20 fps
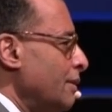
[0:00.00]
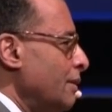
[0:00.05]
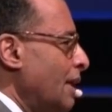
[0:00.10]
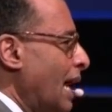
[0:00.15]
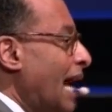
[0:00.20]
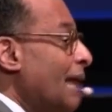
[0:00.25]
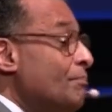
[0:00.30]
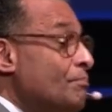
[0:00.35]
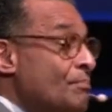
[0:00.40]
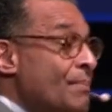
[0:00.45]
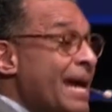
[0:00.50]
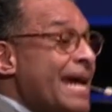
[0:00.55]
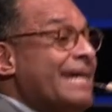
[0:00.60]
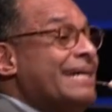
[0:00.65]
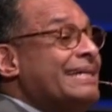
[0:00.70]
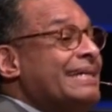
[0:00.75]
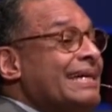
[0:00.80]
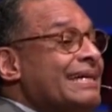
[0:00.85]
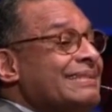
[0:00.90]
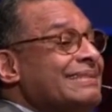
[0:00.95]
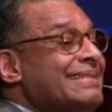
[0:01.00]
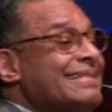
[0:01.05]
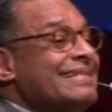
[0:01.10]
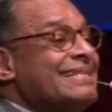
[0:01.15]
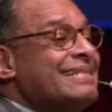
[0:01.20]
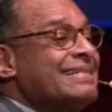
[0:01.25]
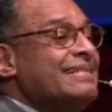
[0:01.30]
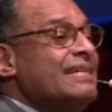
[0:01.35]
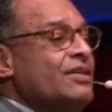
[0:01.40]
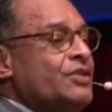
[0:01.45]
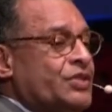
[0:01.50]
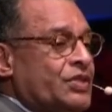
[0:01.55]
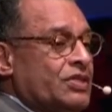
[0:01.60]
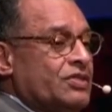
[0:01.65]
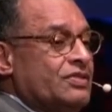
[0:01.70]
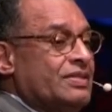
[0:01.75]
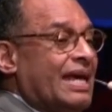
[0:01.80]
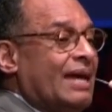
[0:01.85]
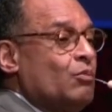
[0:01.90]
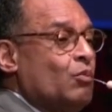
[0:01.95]
And making
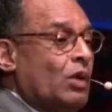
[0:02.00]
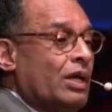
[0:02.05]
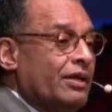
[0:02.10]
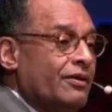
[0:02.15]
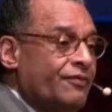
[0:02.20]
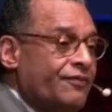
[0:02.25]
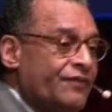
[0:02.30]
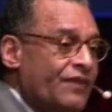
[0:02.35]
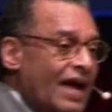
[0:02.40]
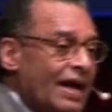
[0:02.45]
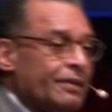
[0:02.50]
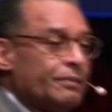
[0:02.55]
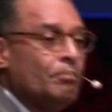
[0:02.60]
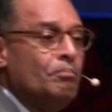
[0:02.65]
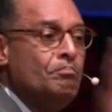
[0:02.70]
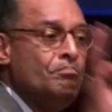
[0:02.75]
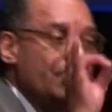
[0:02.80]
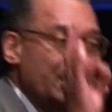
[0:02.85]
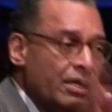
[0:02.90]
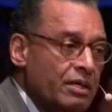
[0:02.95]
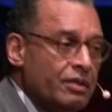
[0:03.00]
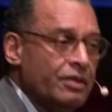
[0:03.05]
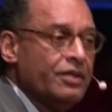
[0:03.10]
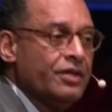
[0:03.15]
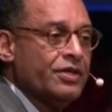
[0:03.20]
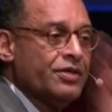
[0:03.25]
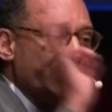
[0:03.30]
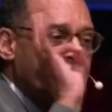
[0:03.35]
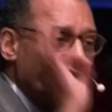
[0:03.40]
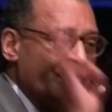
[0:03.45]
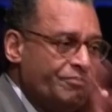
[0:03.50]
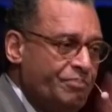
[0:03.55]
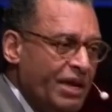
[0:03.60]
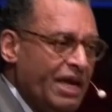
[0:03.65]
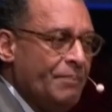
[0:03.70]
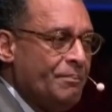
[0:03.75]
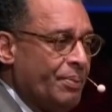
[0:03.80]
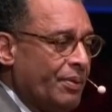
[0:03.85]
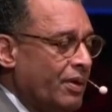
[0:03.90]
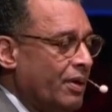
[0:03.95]
decisions that will affect millions of
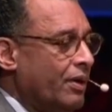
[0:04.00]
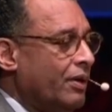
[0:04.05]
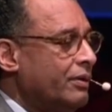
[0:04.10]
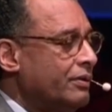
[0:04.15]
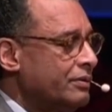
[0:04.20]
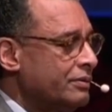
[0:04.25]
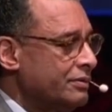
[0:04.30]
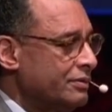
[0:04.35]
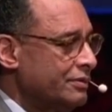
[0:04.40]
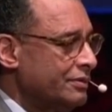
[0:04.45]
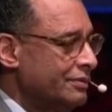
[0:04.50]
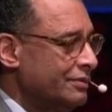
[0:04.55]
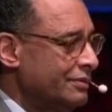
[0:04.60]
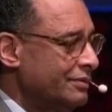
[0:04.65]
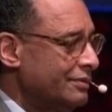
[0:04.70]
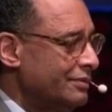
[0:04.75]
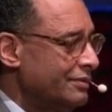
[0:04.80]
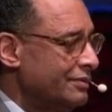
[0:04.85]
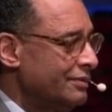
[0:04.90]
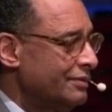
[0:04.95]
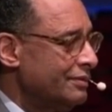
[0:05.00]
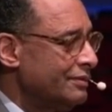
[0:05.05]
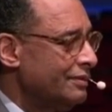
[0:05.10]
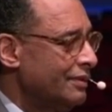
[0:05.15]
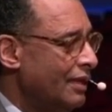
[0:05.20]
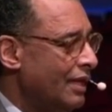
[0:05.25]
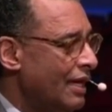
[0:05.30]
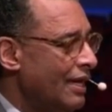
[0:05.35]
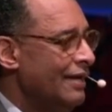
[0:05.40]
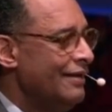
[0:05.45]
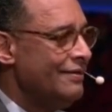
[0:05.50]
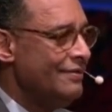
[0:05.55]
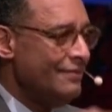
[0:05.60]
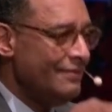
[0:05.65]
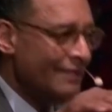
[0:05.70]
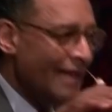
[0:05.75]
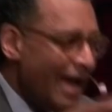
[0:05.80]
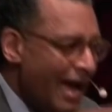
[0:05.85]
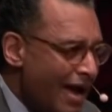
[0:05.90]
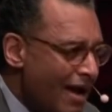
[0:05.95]
people.
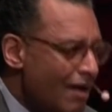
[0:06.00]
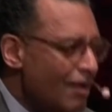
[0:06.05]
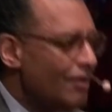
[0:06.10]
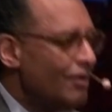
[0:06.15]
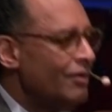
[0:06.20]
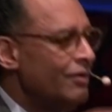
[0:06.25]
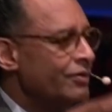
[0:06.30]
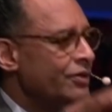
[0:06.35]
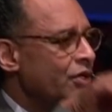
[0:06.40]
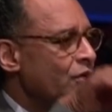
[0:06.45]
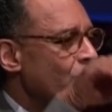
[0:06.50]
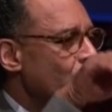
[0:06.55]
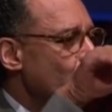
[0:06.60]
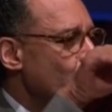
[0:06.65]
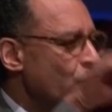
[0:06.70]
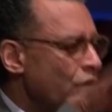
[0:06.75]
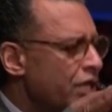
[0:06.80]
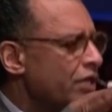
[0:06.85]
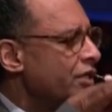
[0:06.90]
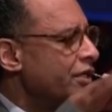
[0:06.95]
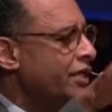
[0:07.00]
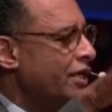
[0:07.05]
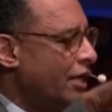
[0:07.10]
Now you really